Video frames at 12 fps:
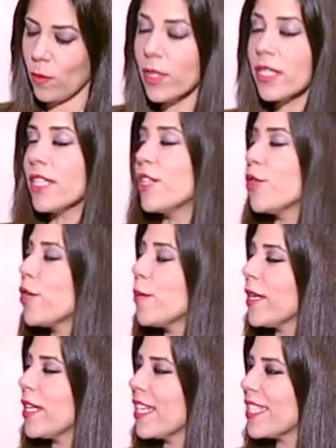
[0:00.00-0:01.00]
what, in your
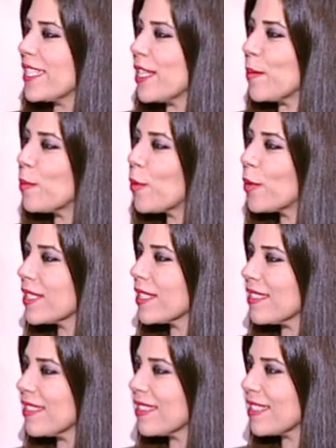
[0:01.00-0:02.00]
opinion, is the
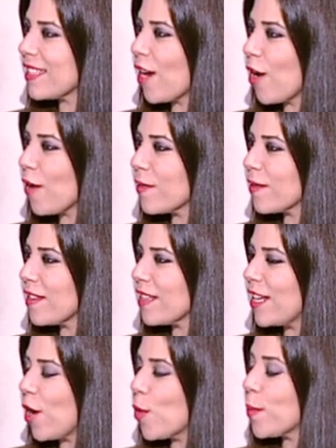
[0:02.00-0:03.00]
importance of
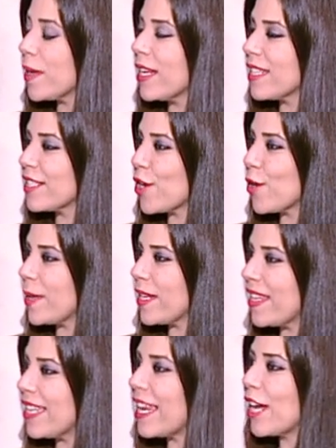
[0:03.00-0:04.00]
the opening
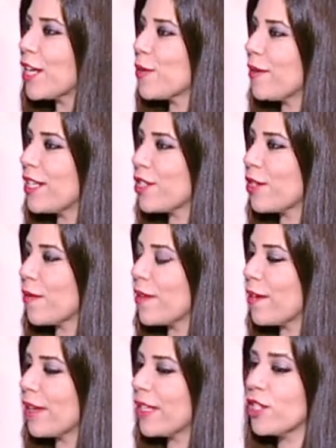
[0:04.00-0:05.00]
ceremony, the inauguration of
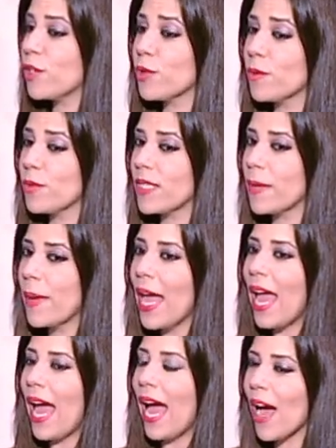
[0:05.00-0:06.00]
the Grand Egyptian Museum?
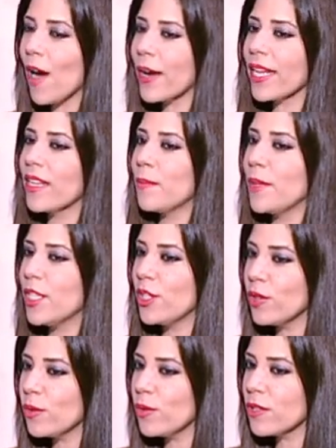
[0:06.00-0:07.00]
How can it be
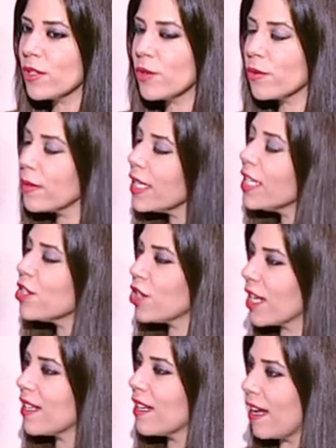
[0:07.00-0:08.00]
used to really
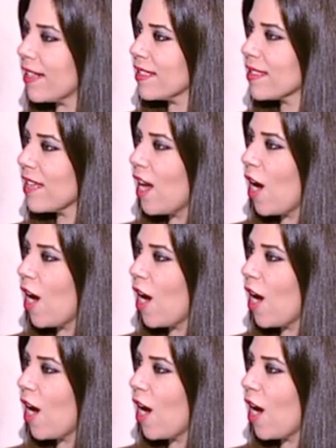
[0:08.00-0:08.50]
shed light